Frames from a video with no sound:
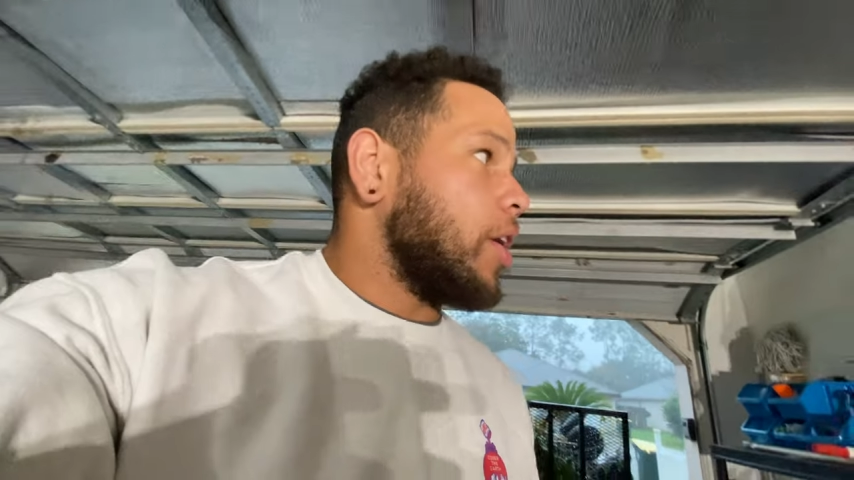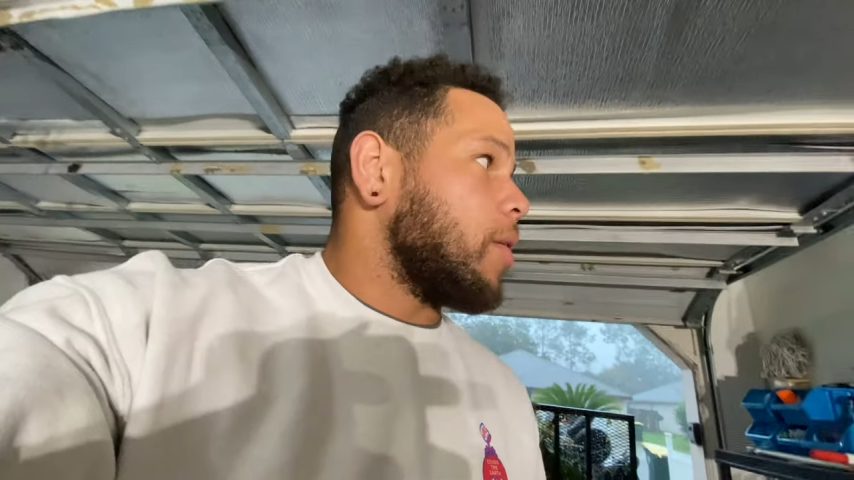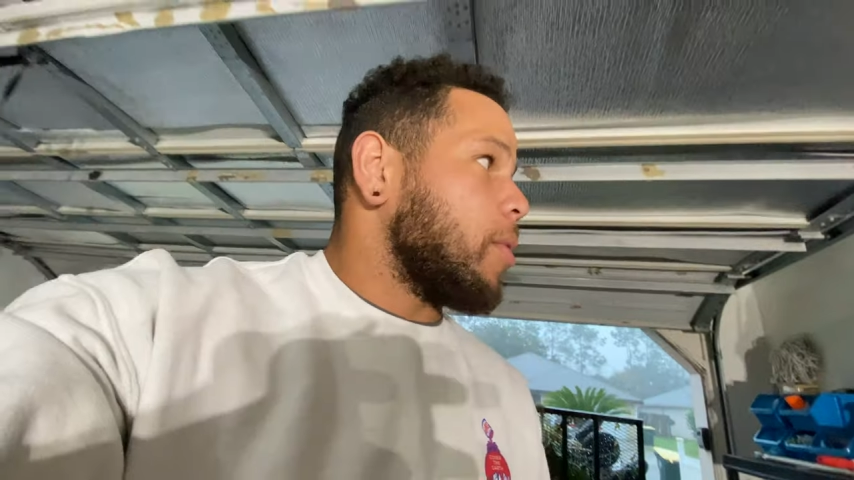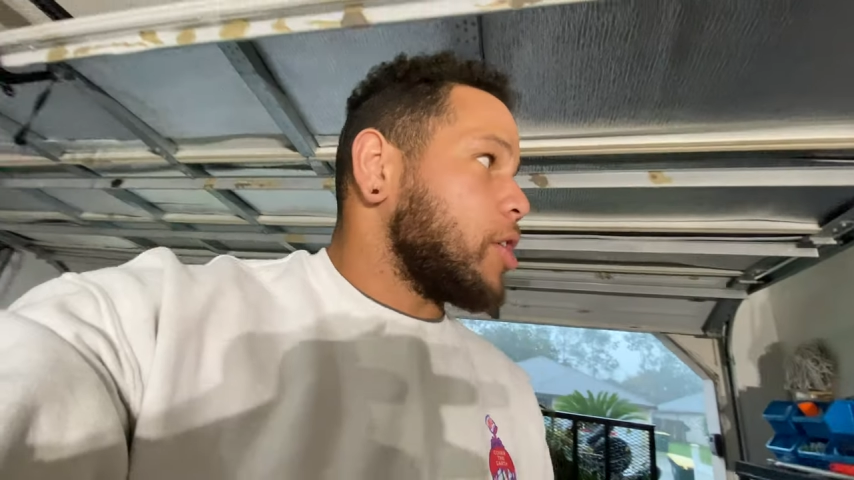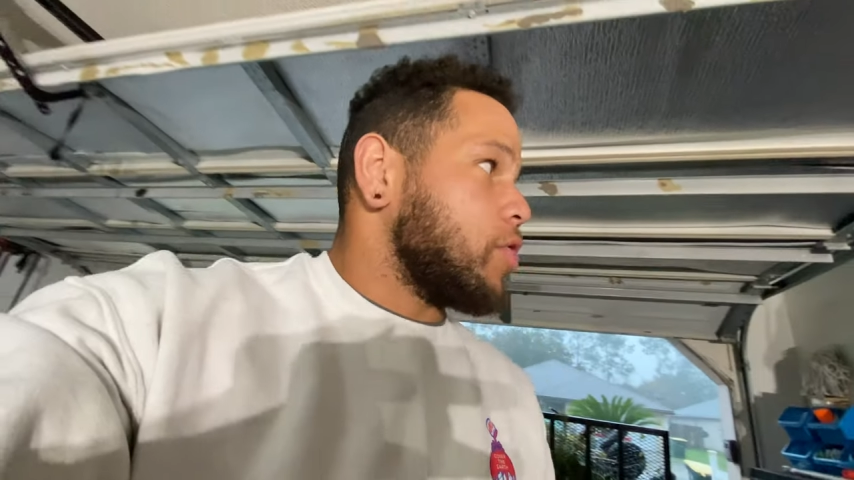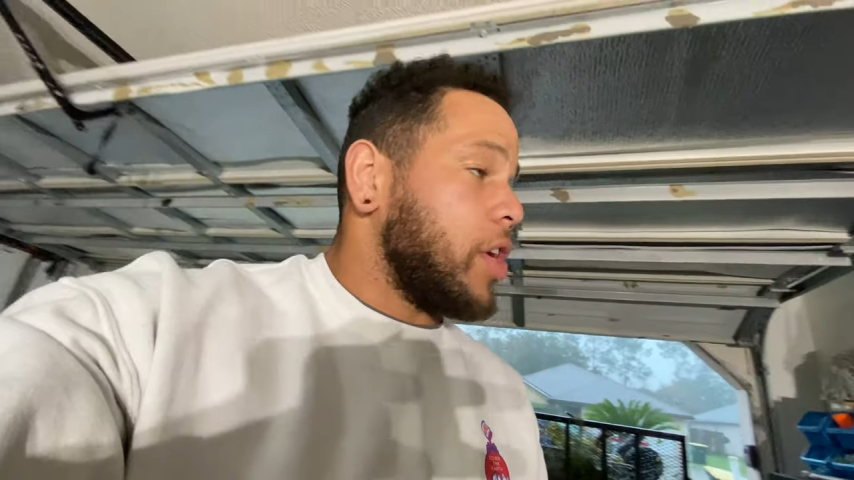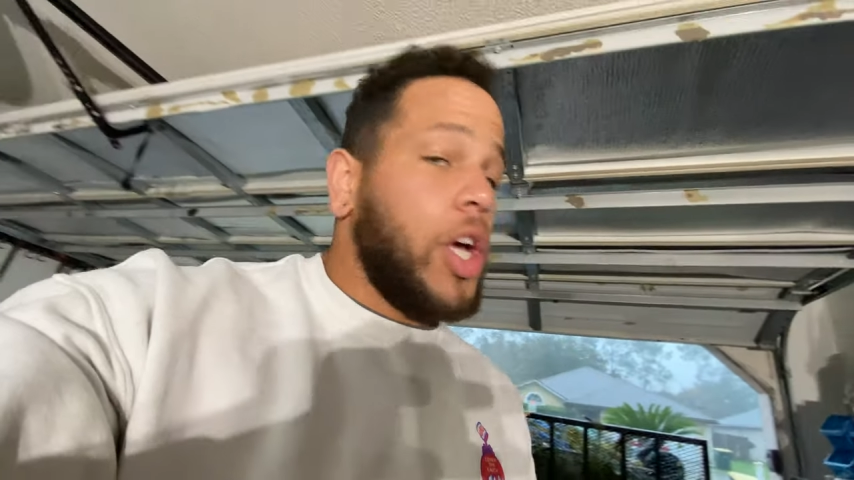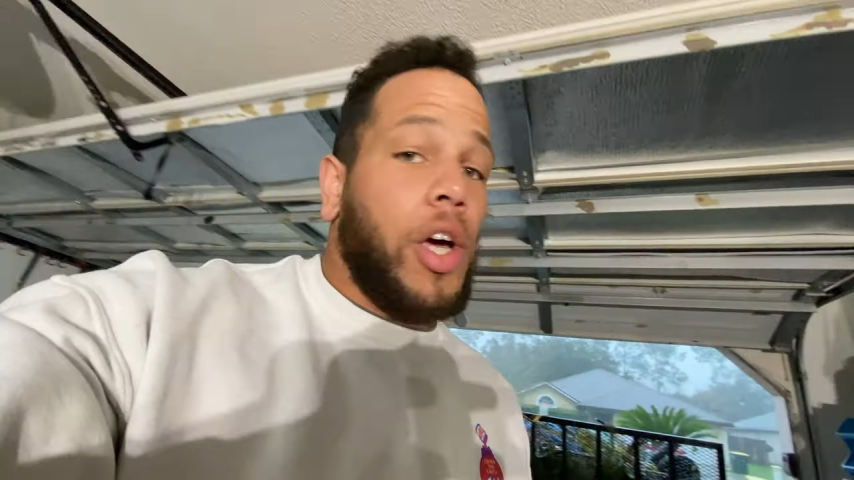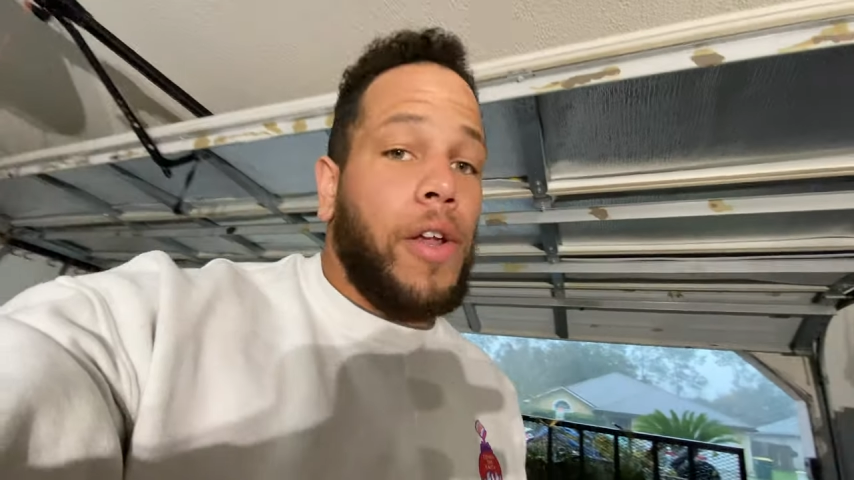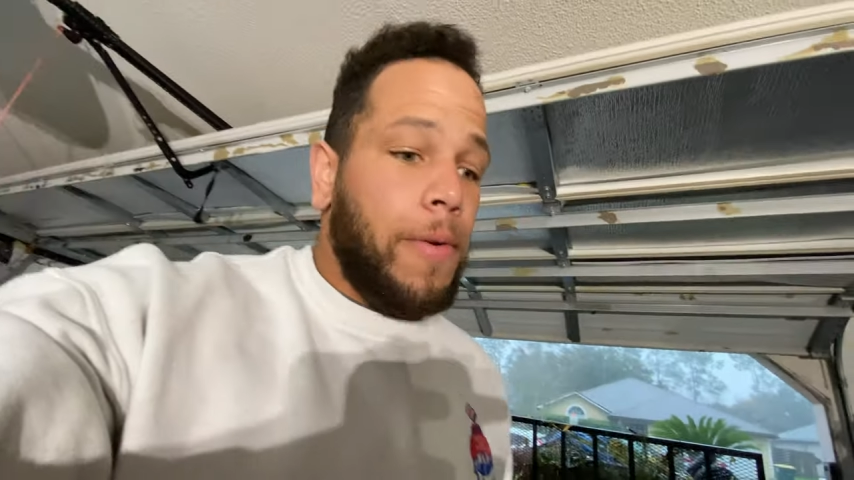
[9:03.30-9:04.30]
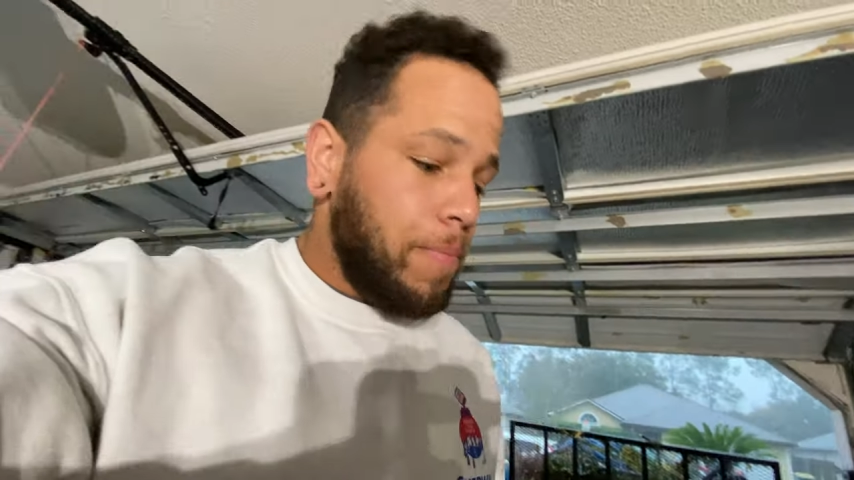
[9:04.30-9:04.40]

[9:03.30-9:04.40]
It works really good.